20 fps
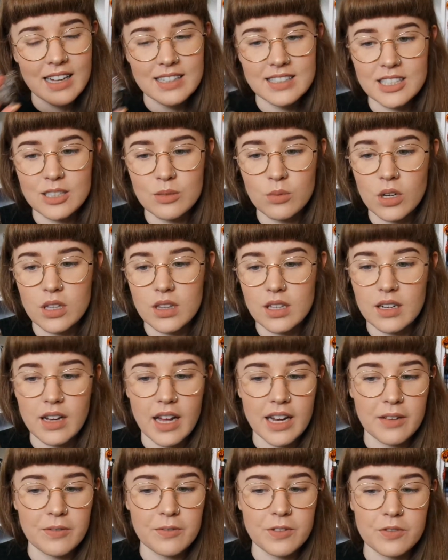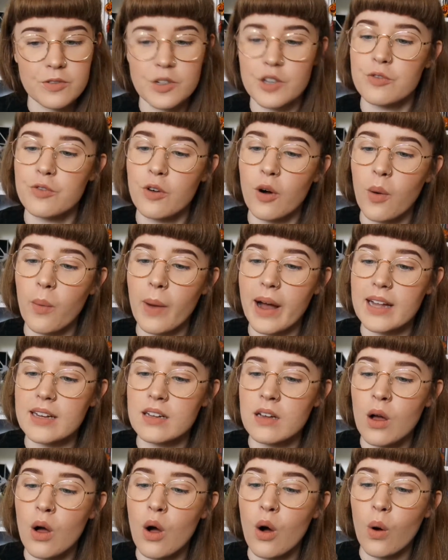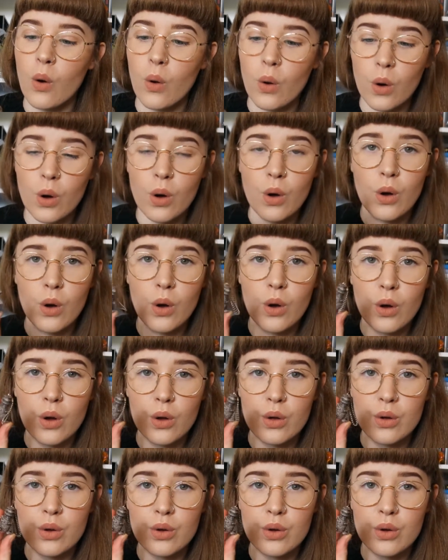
I did want the 1954 one or